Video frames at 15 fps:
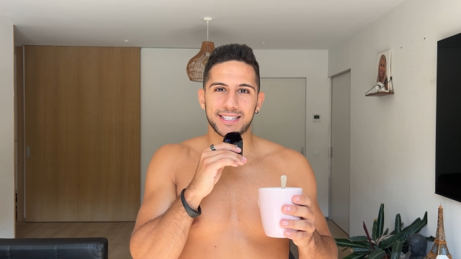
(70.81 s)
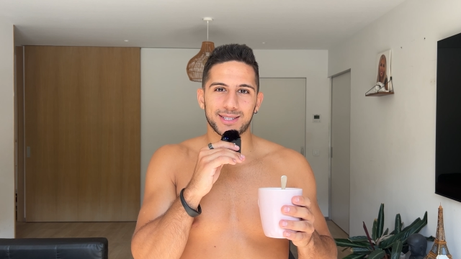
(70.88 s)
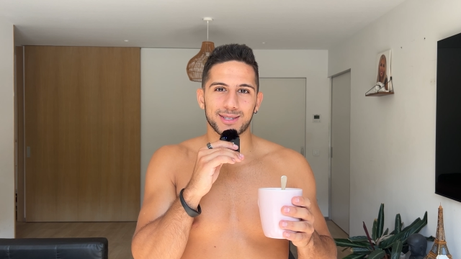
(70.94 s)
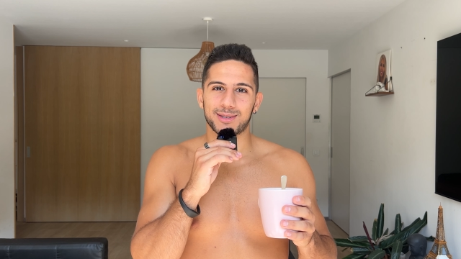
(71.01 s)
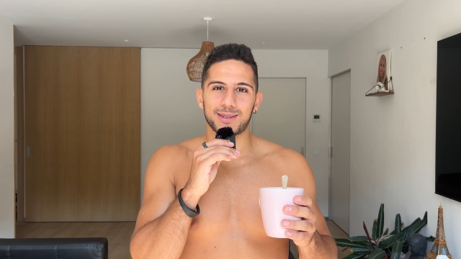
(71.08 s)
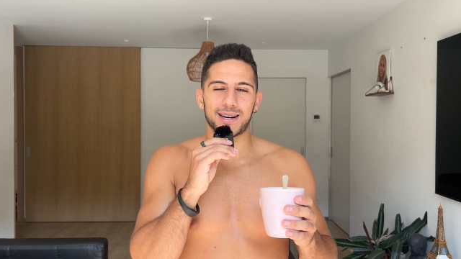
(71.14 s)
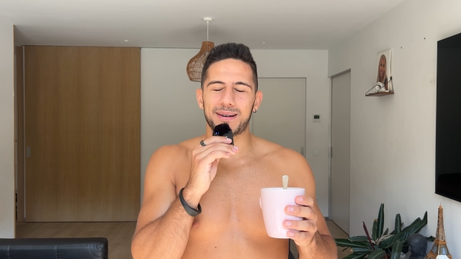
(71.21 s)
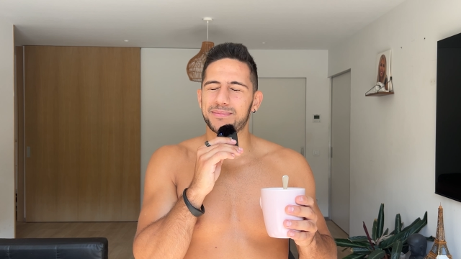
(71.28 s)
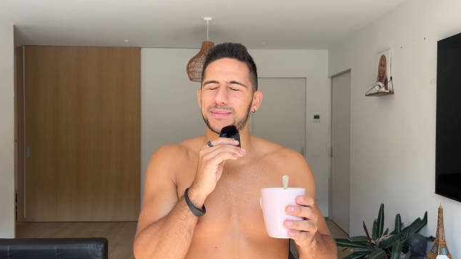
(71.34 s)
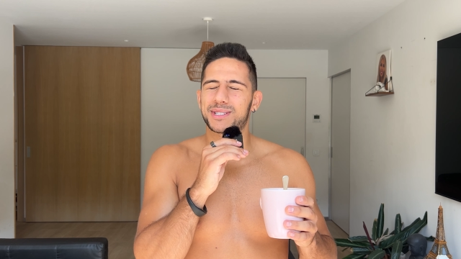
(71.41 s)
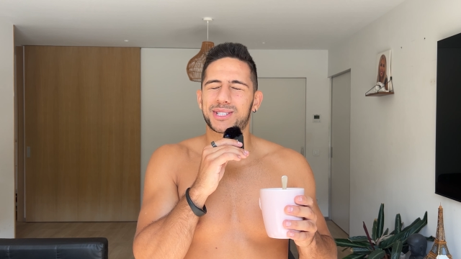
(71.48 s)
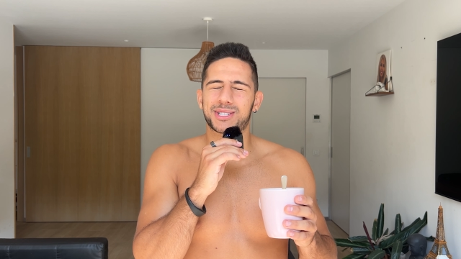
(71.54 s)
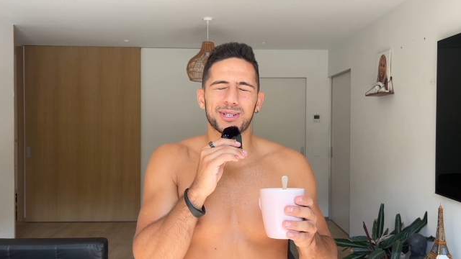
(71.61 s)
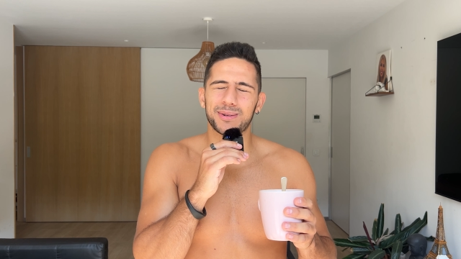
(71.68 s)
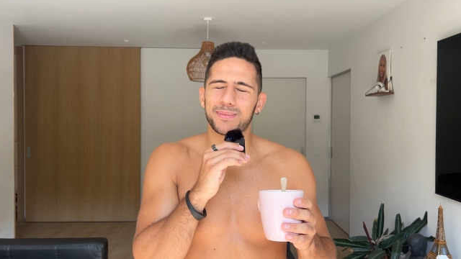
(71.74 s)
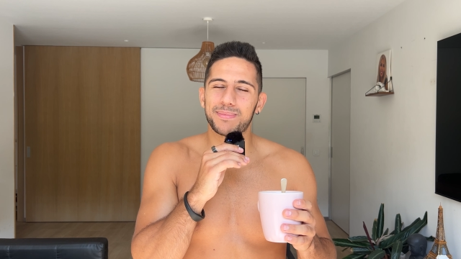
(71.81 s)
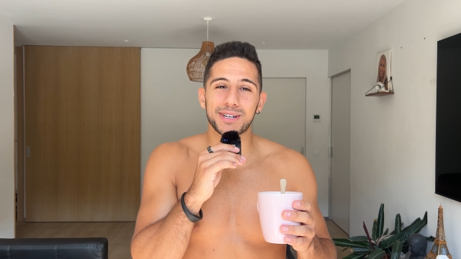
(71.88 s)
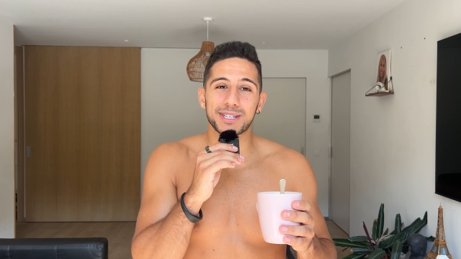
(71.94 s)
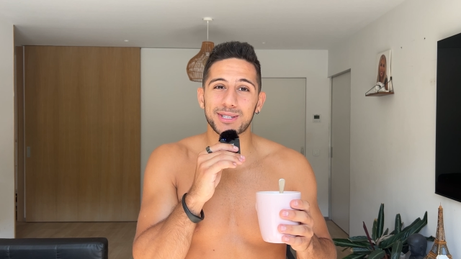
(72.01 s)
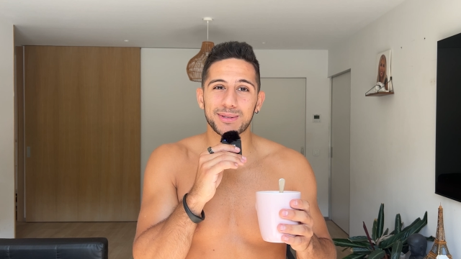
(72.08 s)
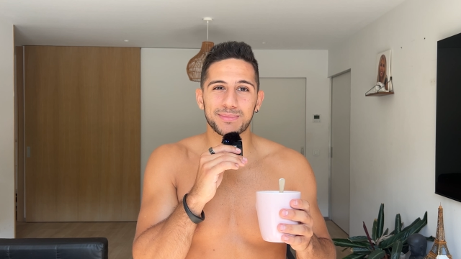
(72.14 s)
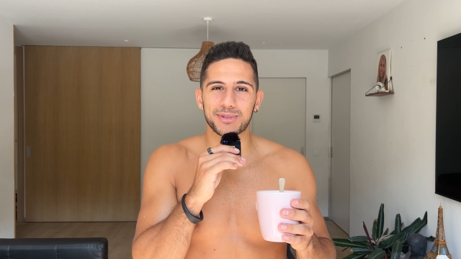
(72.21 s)
So I'm
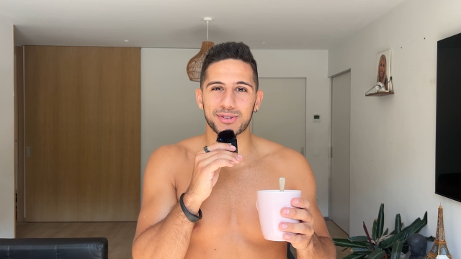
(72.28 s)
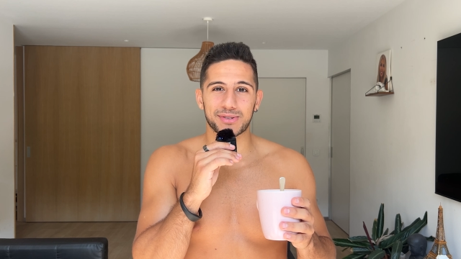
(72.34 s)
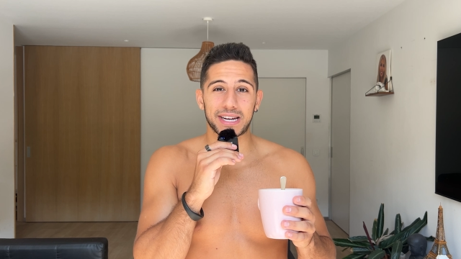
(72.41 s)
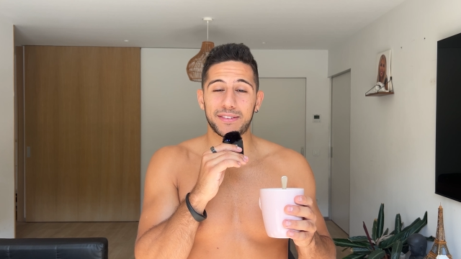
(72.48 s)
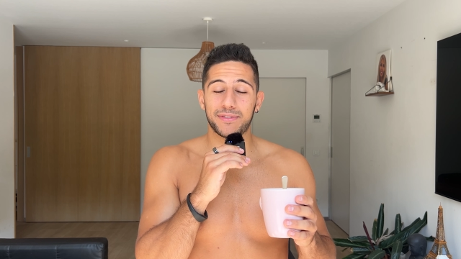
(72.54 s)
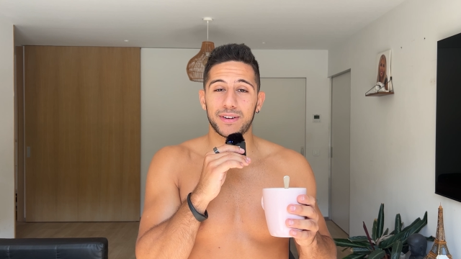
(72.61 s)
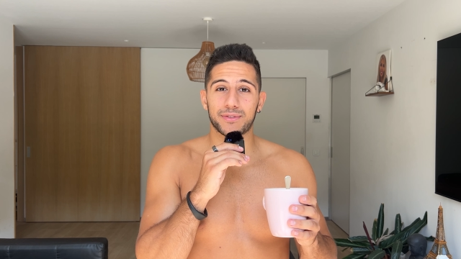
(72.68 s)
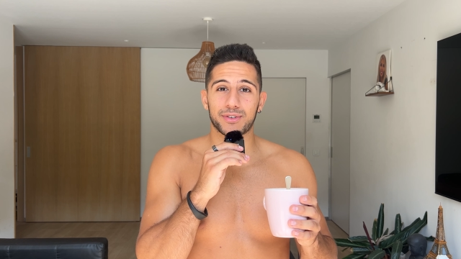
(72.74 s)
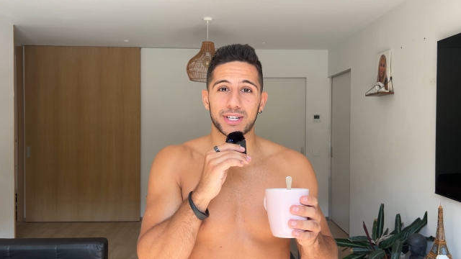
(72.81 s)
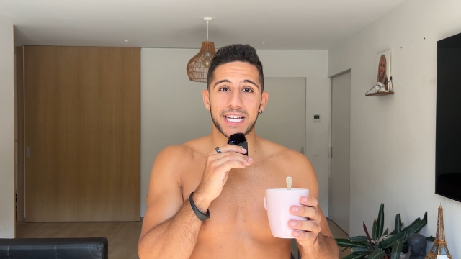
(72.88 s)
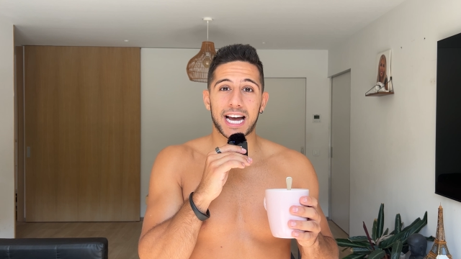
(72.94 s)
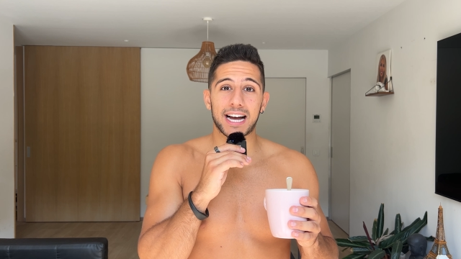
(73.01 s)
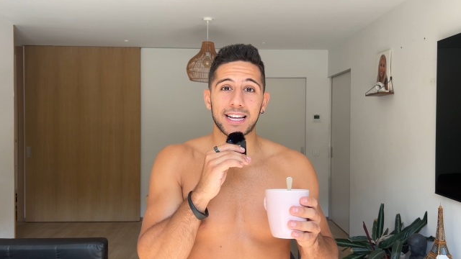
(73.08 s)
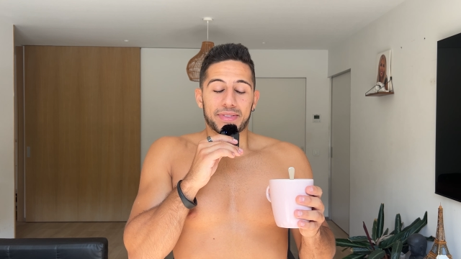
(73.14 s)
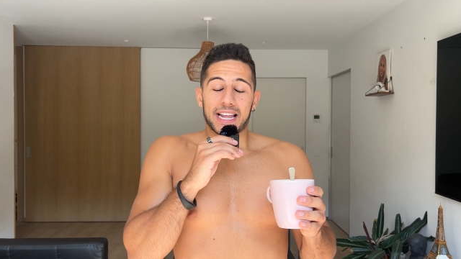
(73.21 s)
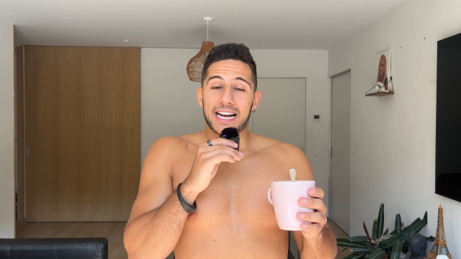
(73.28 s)
super, super grateful for that.